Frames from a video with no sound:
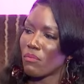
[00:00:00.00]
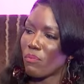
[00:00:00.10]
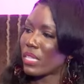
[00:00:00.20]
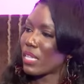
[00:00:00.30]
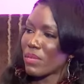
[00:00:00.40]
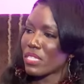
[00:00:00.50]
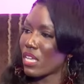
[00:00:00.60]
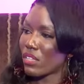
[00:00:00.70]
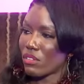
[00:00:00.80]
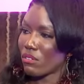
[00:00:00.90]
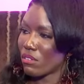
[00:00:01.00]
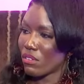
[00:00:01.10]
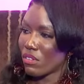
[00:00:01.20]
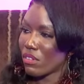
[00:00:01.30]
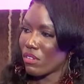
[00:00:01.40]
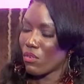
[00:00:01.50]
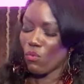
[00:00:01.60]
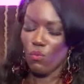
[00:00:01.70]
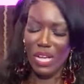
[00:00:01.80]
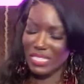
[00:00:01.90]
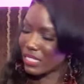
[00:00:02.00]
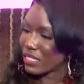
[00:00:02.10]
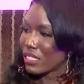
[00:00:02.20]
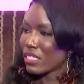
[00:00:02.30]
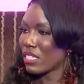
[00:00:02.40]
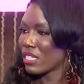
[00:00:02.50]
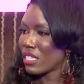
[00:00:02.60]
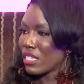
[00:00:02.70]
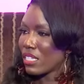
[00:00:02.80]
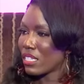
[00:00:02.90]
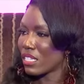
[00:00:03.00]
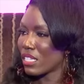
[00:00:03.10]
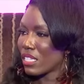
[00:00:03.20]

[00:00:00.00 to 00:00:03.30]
But let me tell you. It turned out great. What? The response,